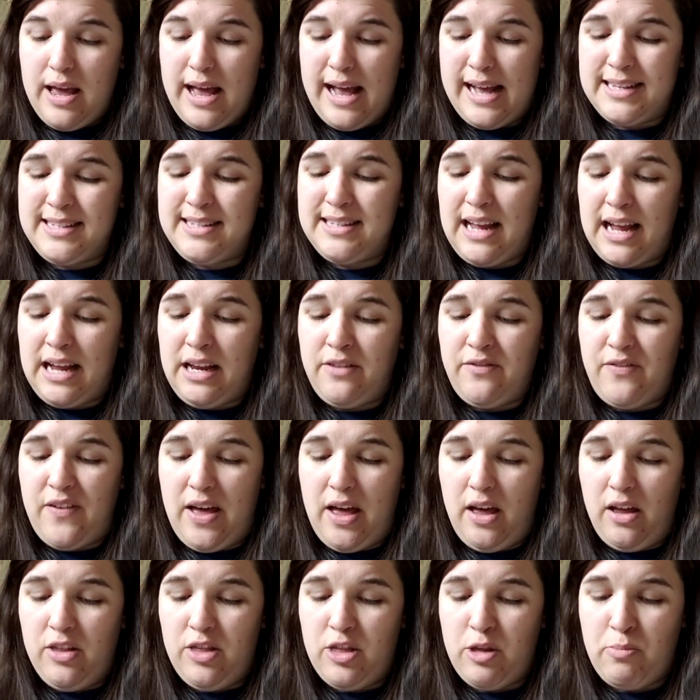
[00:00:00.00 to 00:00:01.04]
As night
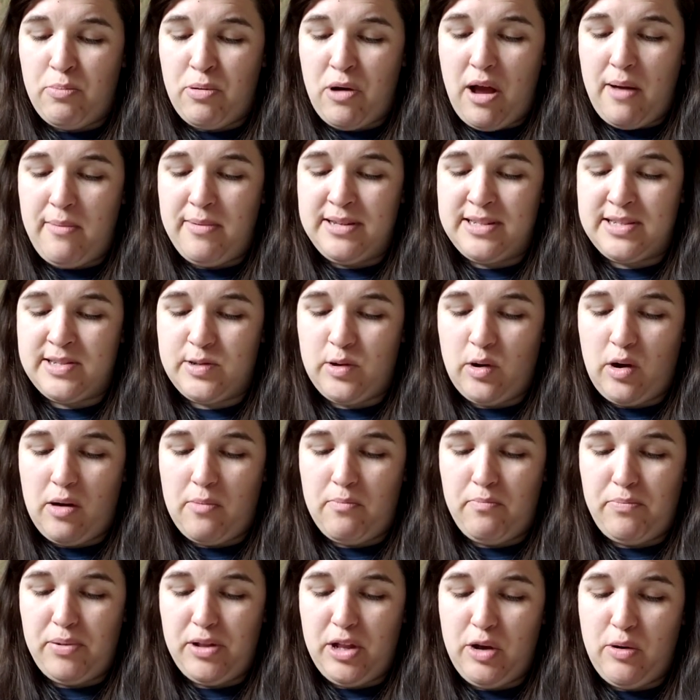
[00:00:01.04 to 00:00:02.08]
fell, the promised
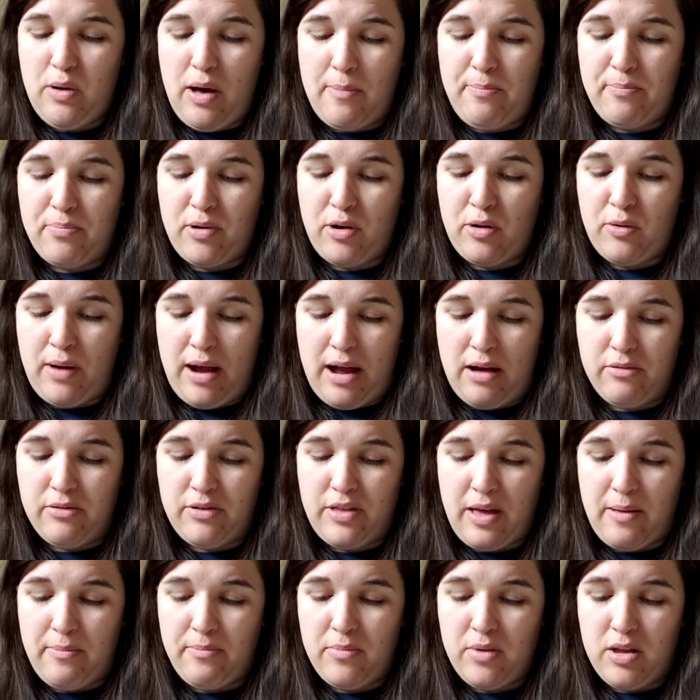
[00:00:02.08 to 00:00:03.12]
storm blew up around
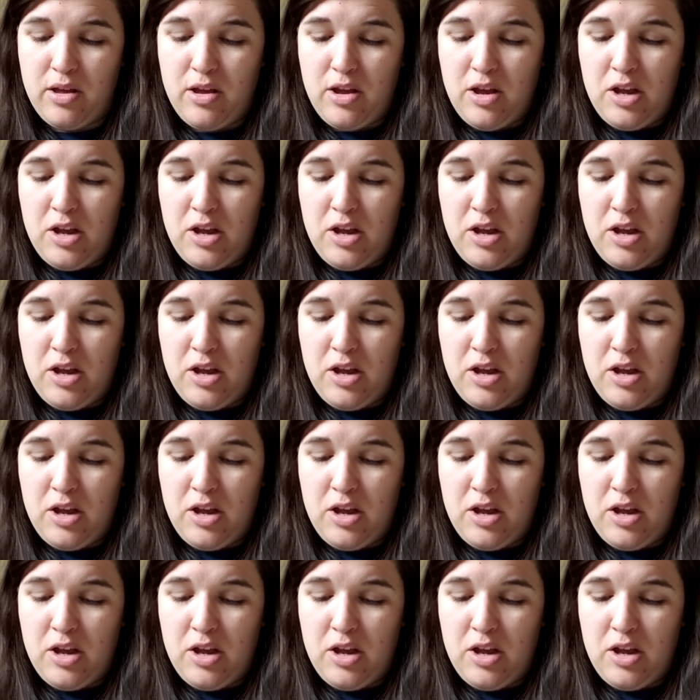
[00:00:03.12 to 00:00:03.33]
them.